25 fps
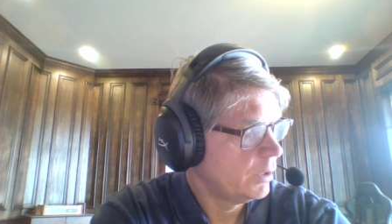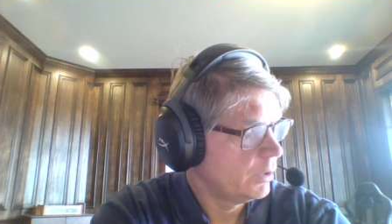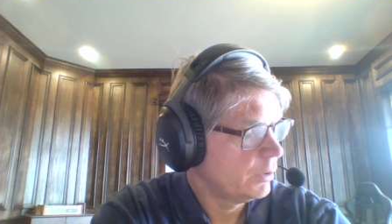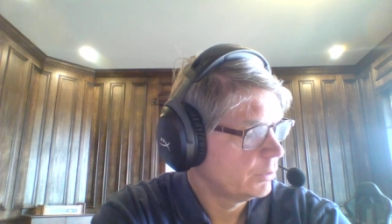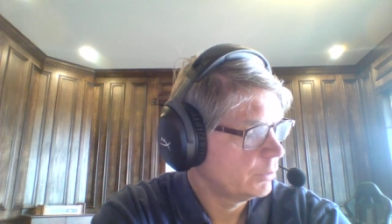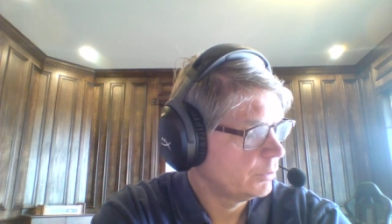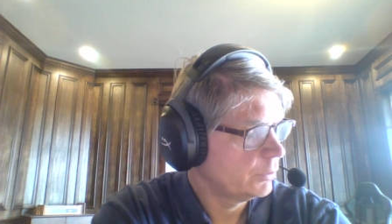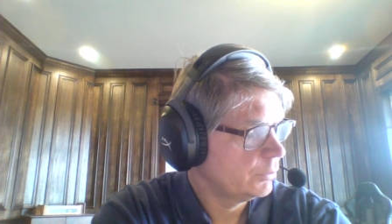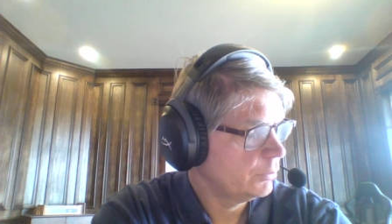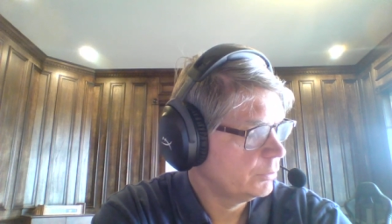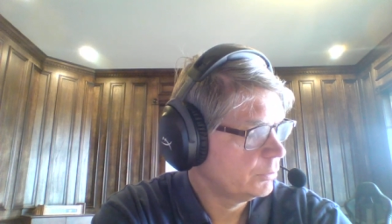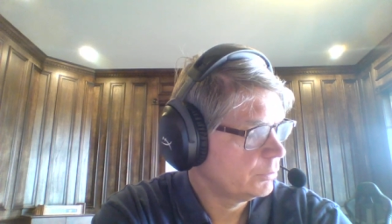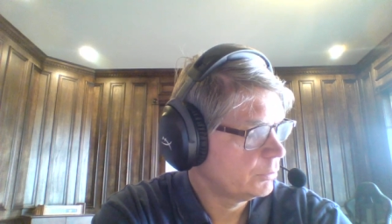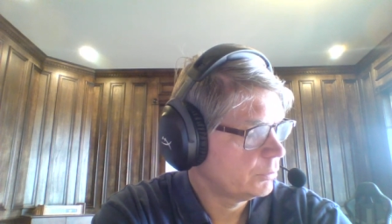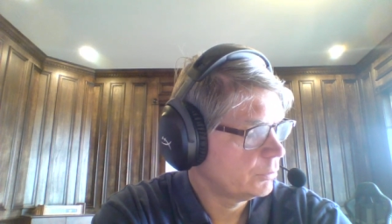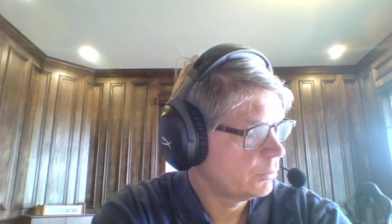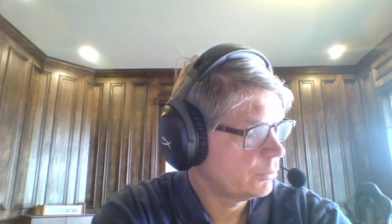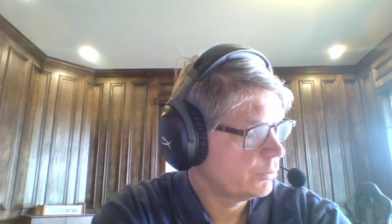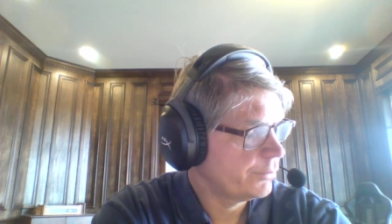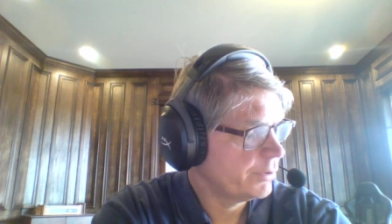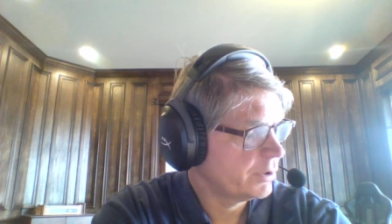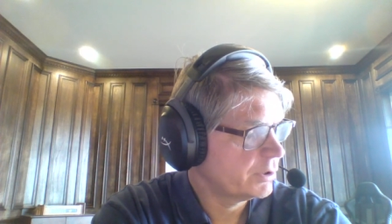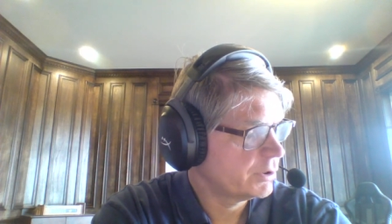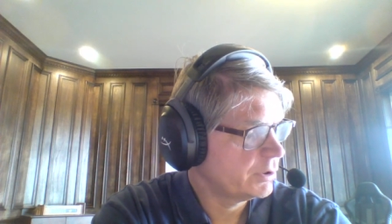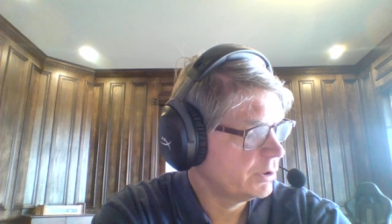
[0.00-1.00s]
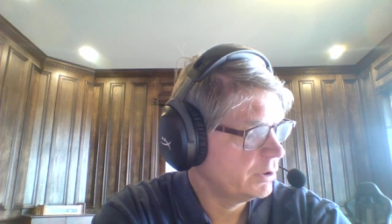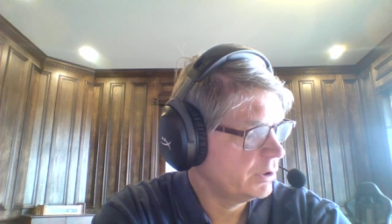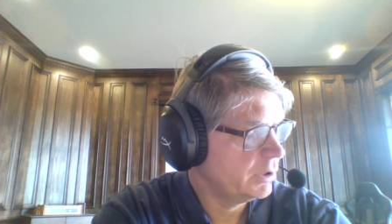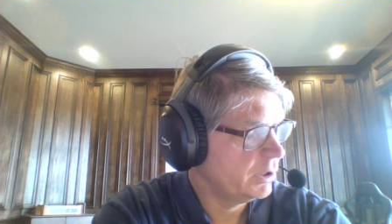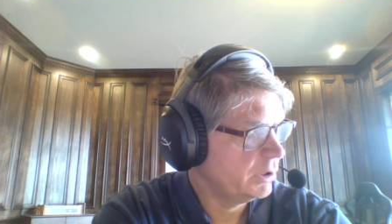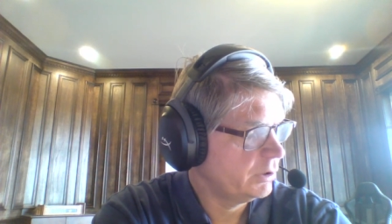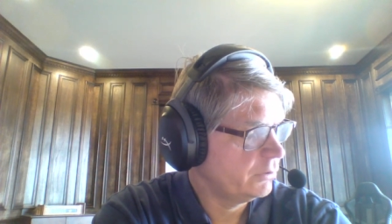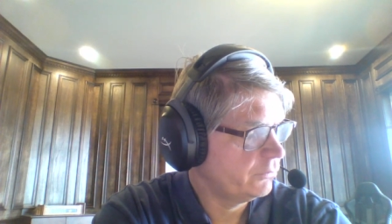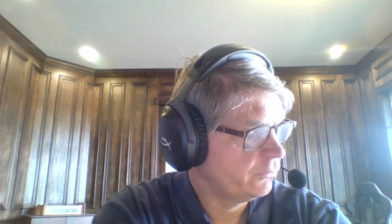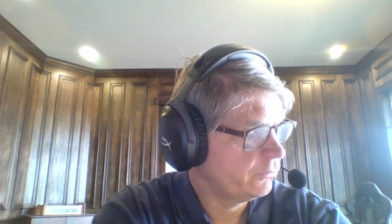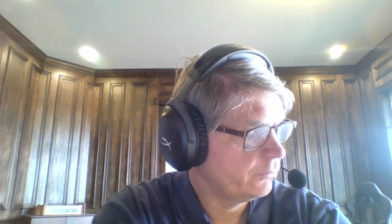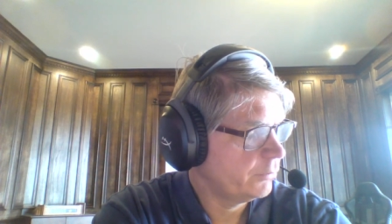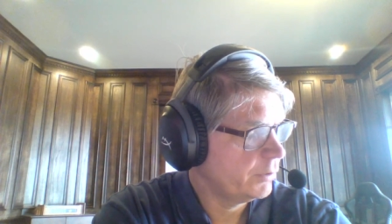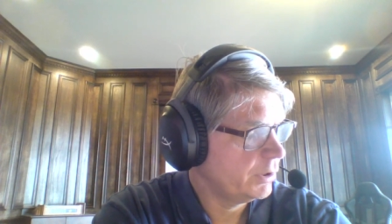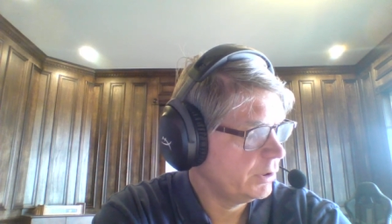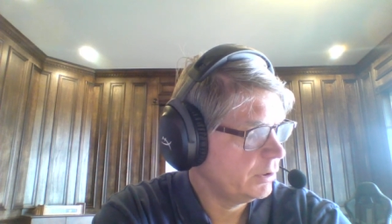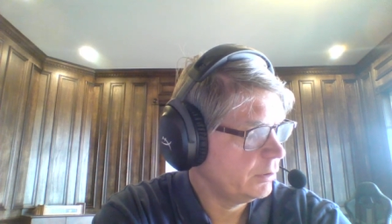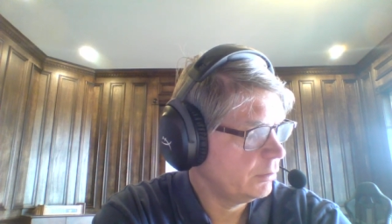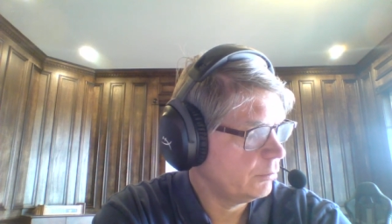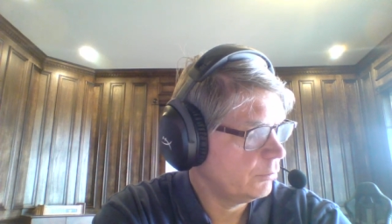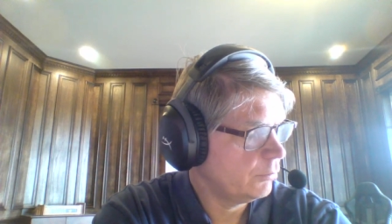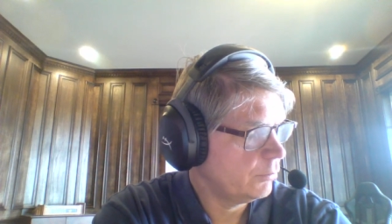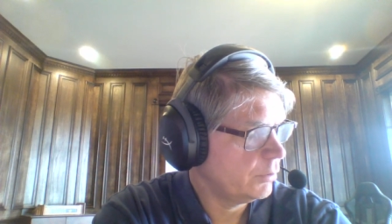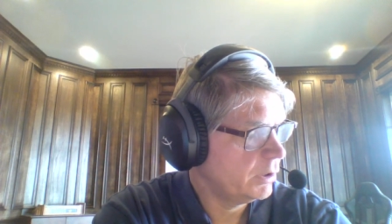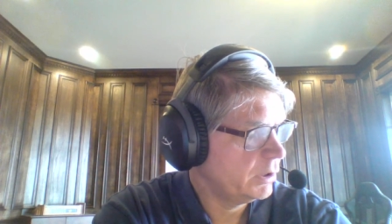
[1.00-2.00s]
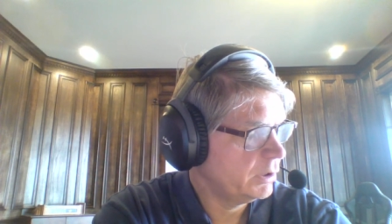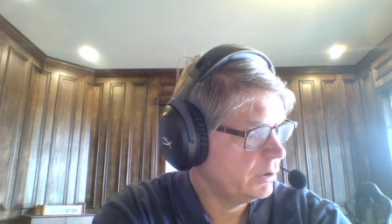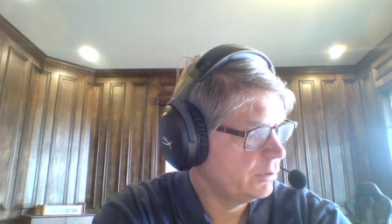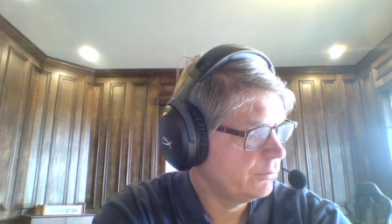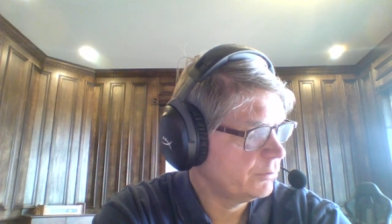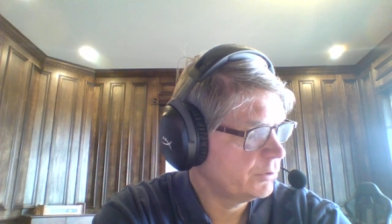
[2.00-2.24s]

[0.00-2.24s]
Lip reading: Good. Question 83. Why do you